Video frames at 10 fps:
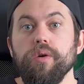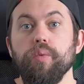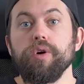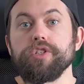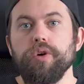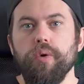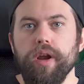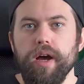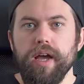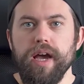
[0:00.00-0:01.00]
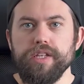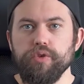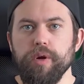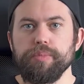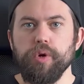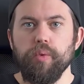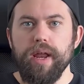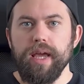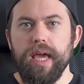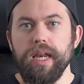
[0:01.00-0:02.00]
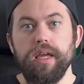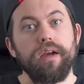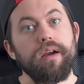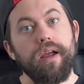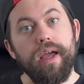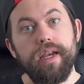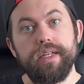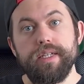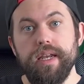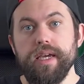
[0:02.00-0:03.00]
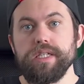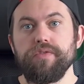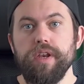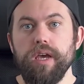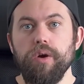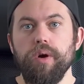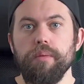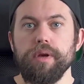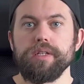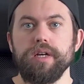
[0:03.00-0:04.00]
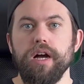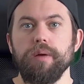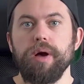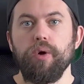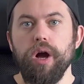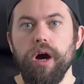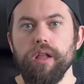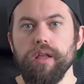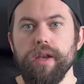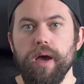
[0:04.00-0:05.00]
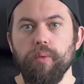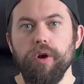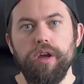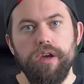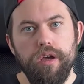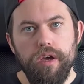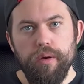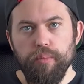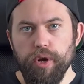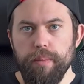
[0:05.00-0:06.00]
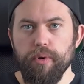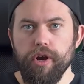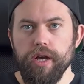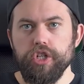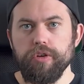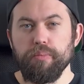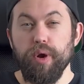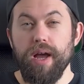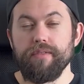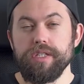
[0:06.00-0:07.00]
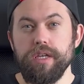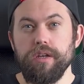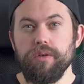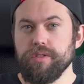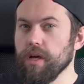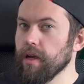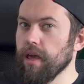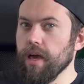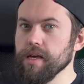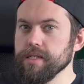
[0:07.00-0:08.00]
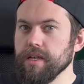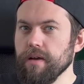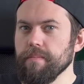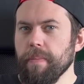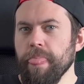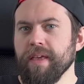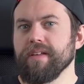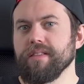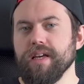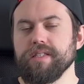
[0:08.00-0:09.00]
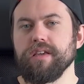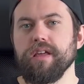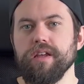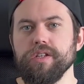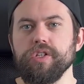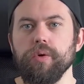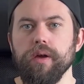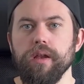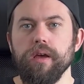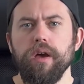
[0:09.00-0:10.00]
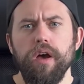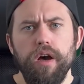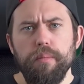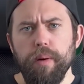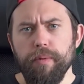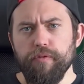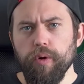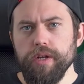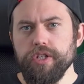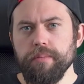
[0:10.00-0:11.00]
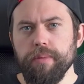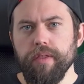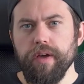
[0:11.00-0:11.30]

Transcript: What's going on, guys? Crypto Renegade here, and in today's video I'm going to talk about Khala Network pre-production privacy nodes on KSM. Let's get into it. But before I jump into the